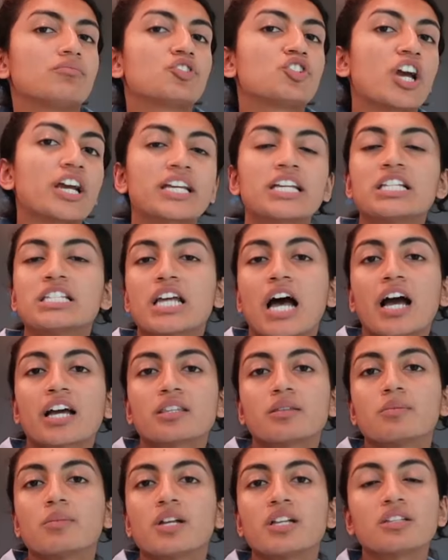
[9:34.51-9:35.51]
checking
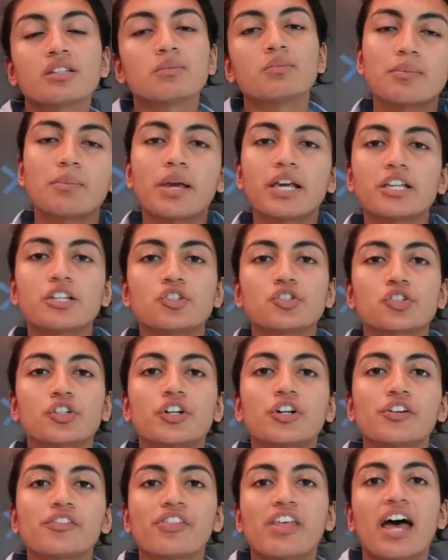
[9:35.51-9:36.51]
documents, making
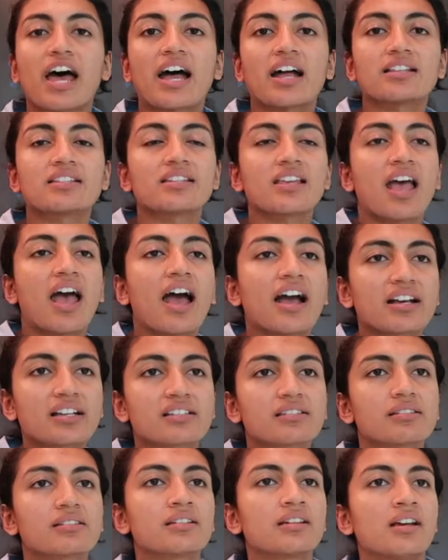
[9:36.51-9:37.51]
sure that
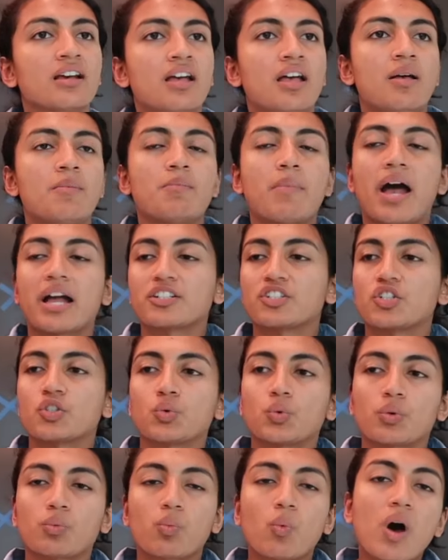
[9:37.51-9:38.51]
X
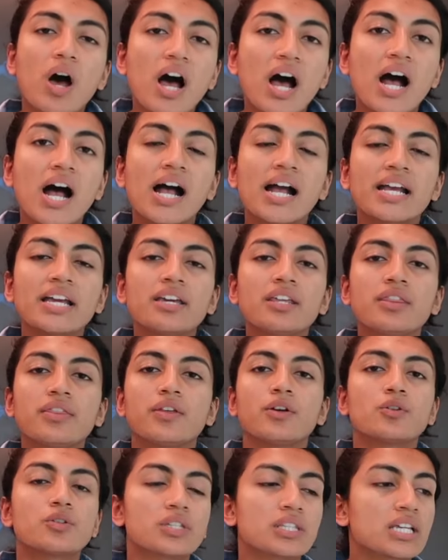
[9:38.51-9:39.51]
matches with Y,
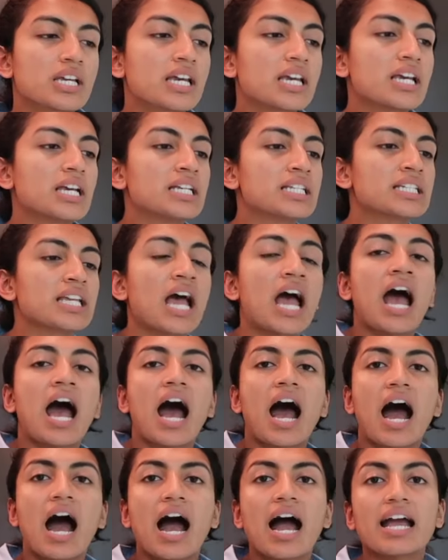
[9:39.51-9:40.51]
those things.
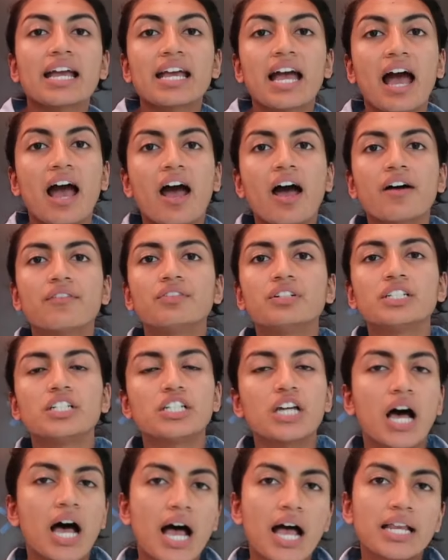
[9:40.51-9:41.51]
I have
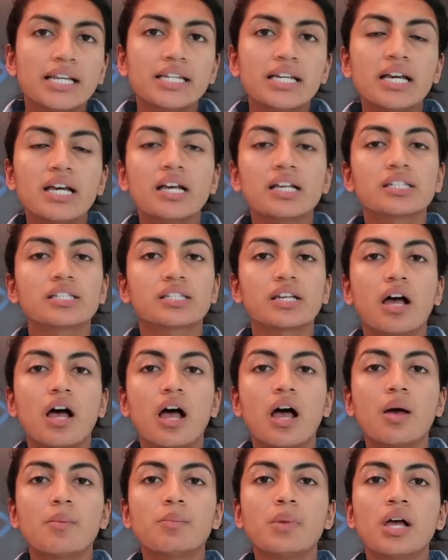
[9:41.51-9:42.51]
done
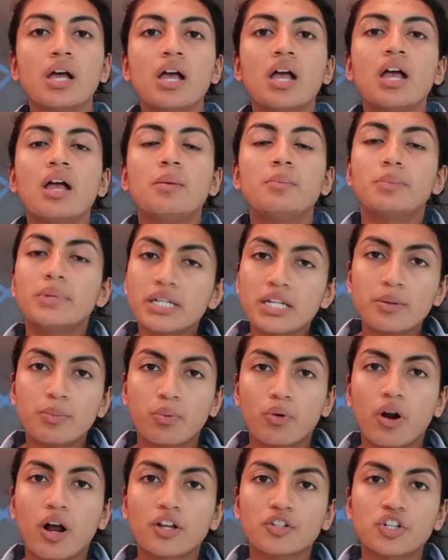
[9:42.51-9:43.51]
some mini
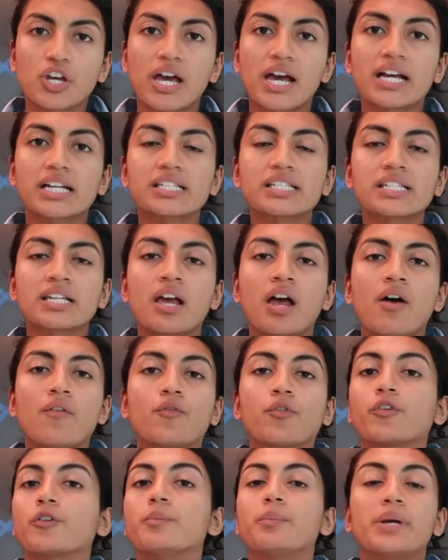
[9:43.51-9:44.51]
projects
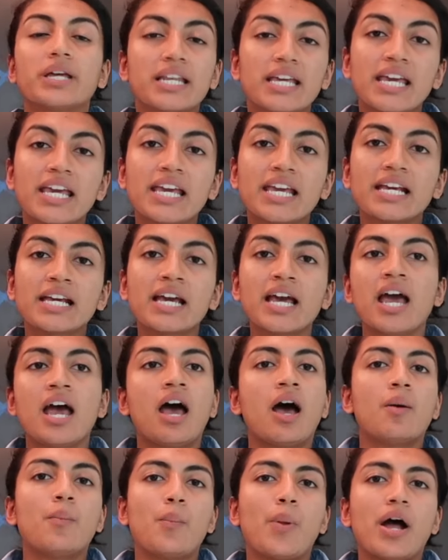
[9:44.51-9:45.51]
for bidding,
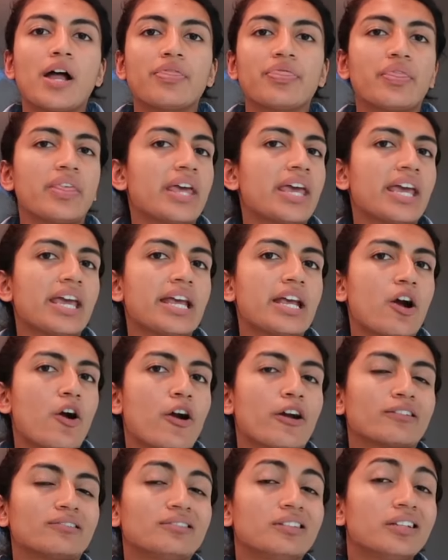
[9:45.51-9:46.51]
but they
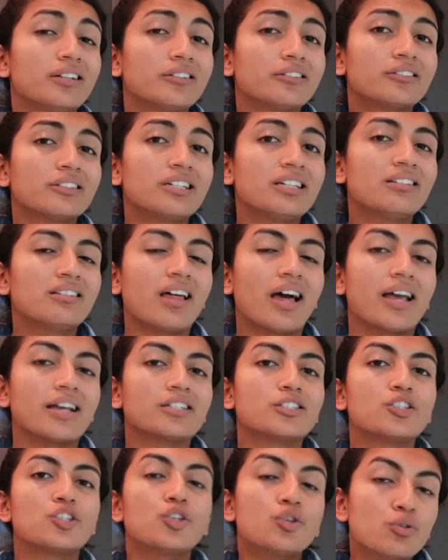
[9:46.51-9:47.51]
are literally
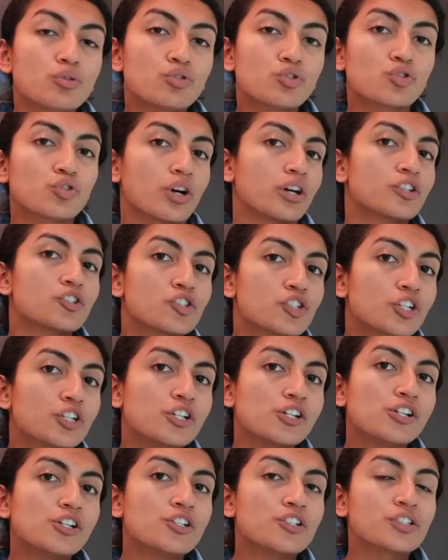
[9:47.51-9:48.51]
like two
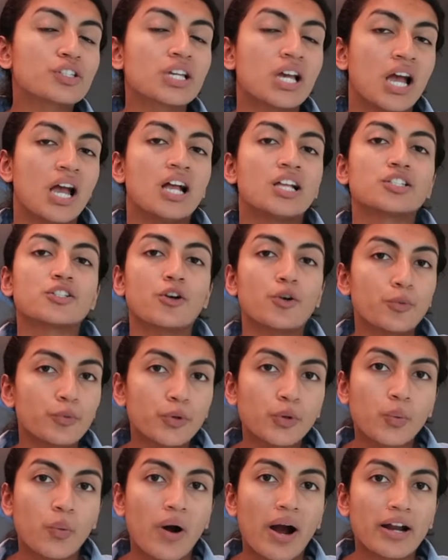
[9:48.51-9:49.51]
structures, don't
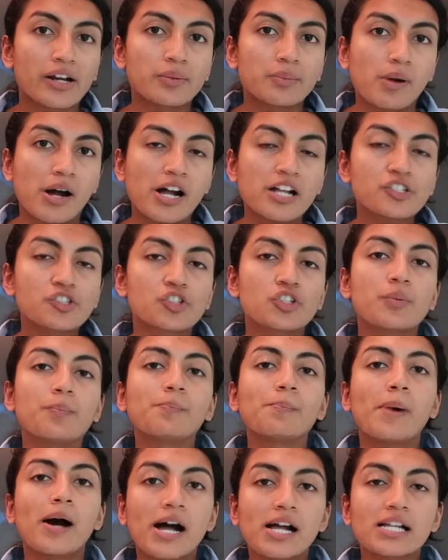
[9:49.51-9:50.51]
require
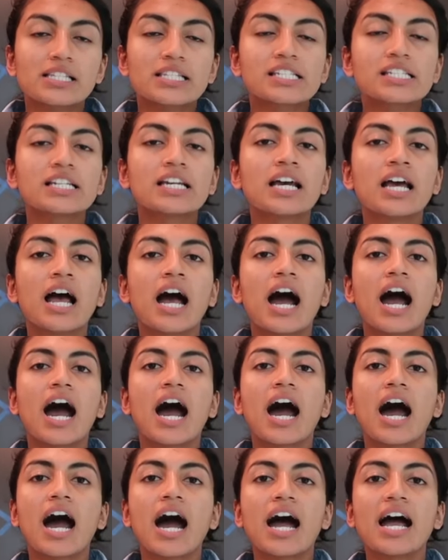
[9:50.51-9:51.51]
much, but
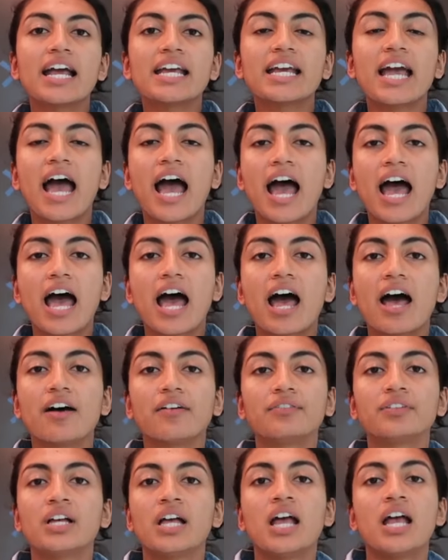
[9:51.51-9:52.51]
I
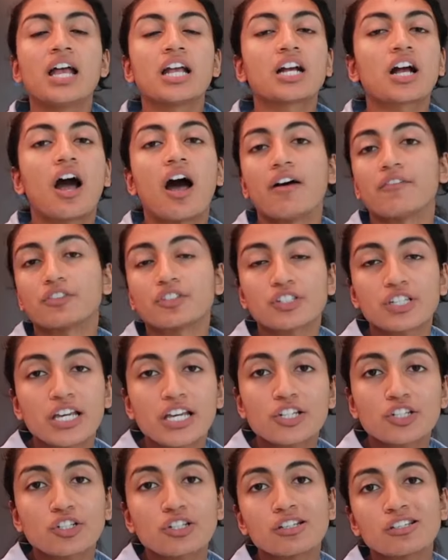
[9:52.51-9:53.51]
have
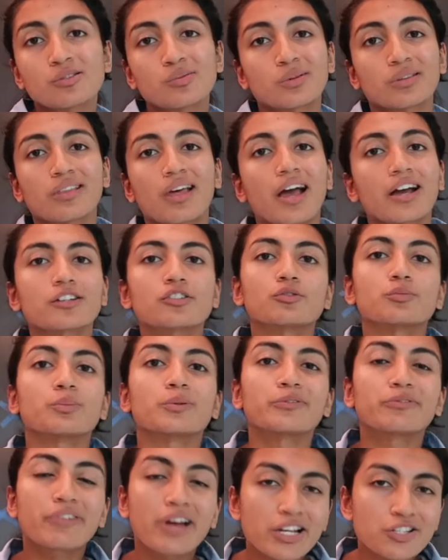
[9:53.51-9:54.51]
conversations with actual
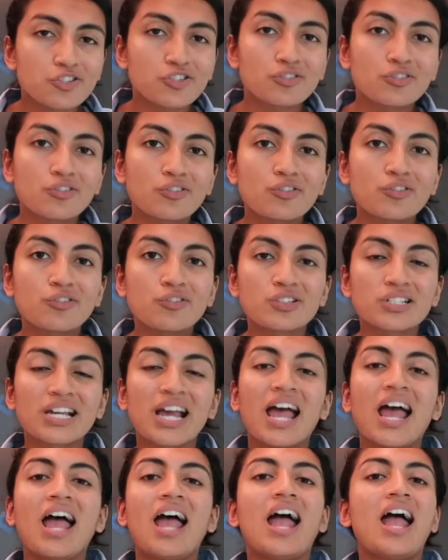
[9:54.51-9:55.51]
professionals
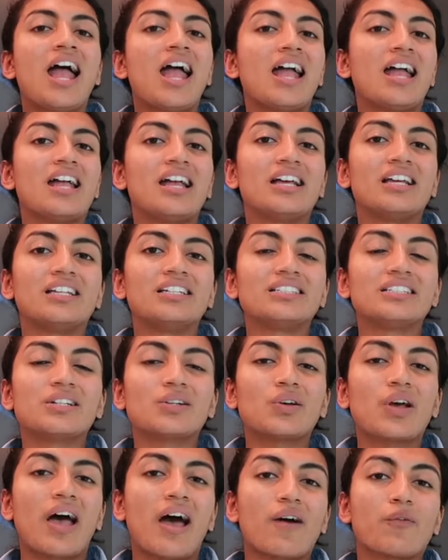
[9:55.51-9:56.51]
and
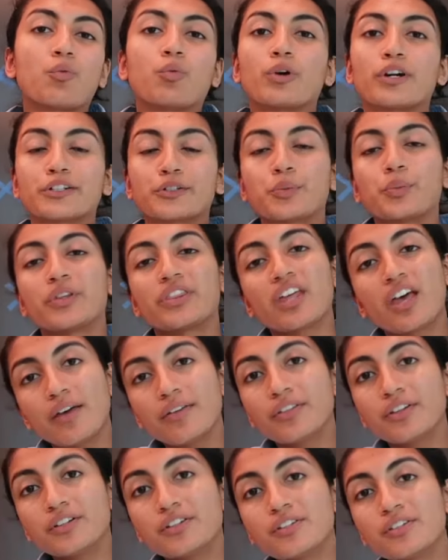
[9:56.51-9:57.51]
have worked with
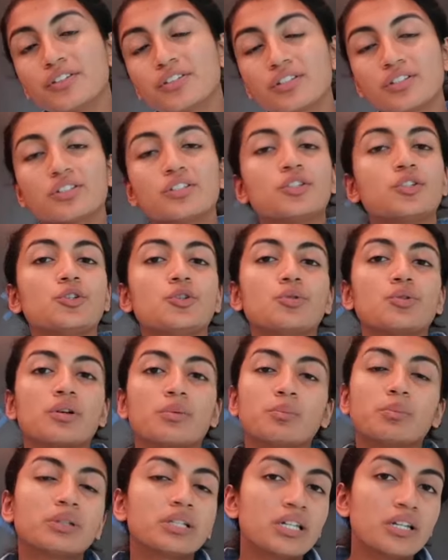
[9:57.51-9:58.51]
others to
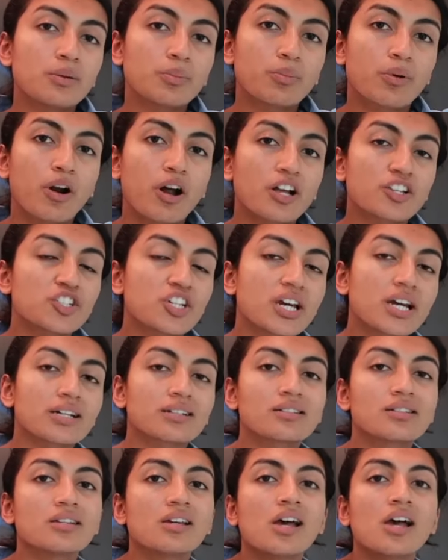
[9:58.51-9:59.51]
complete a
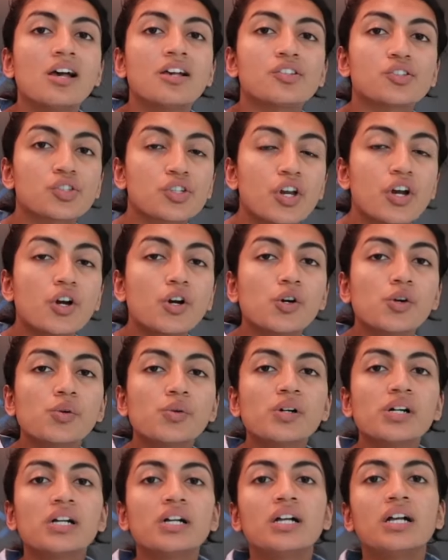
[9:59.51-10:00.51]
project.
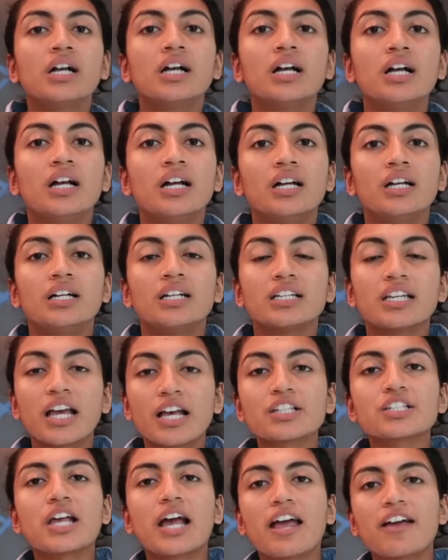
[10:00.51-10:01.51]
So
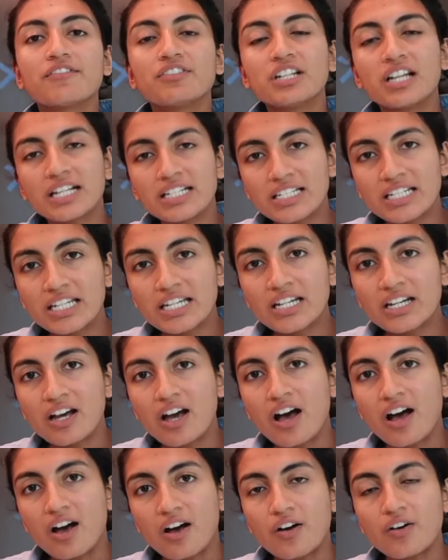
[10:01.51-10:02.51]
yes, I have an idea
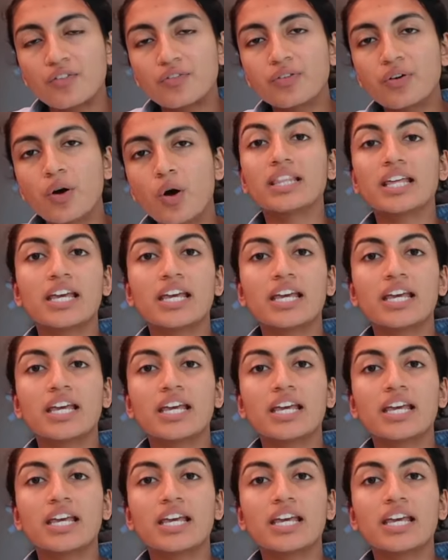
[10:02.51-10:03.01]
of what